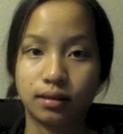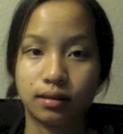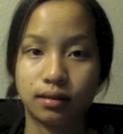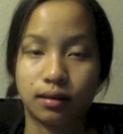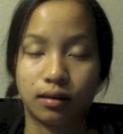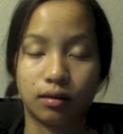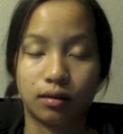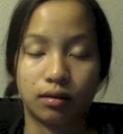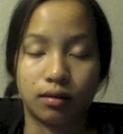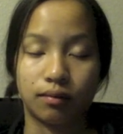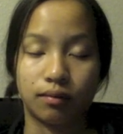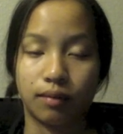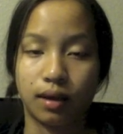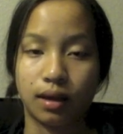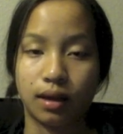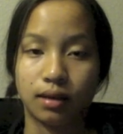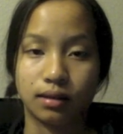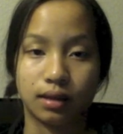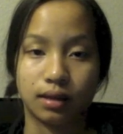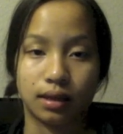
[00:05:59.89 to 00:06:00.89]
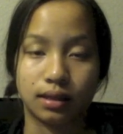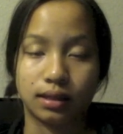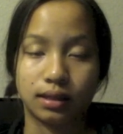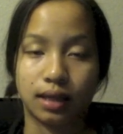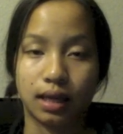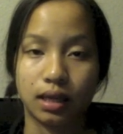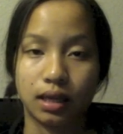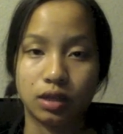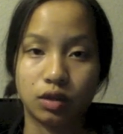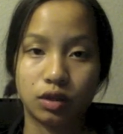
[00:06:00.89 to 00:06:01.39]
Glutamate is an
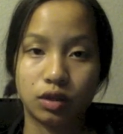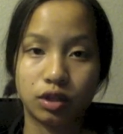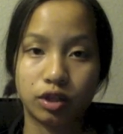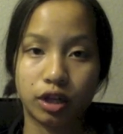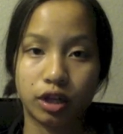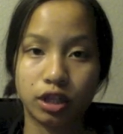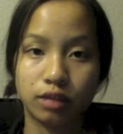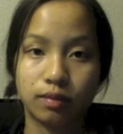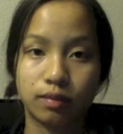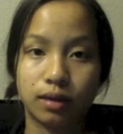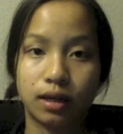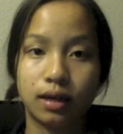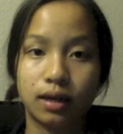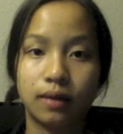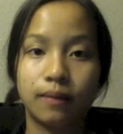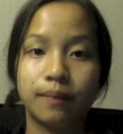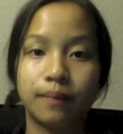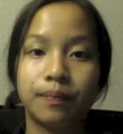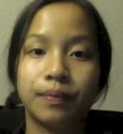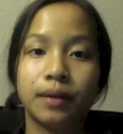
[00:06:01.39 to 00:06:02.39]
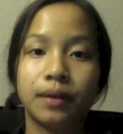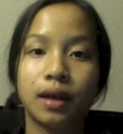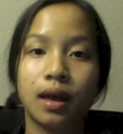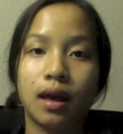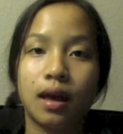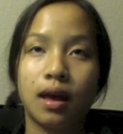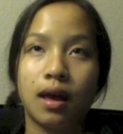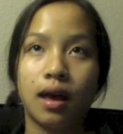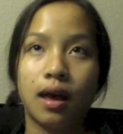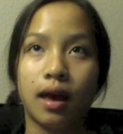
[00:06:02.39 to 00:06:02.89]
excitatory transmitter,
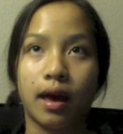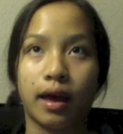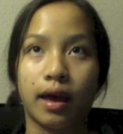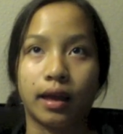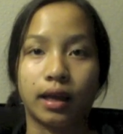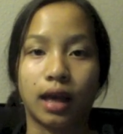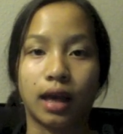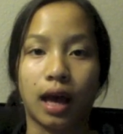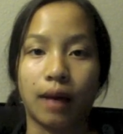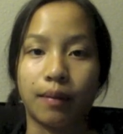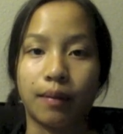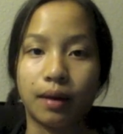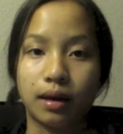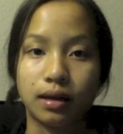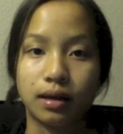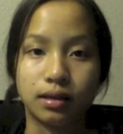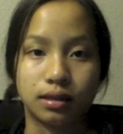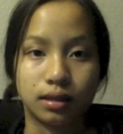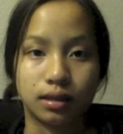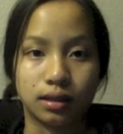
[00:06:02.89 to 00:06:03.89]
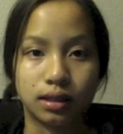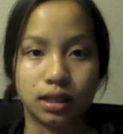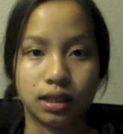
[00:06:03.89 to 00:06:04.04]
and GABA is just the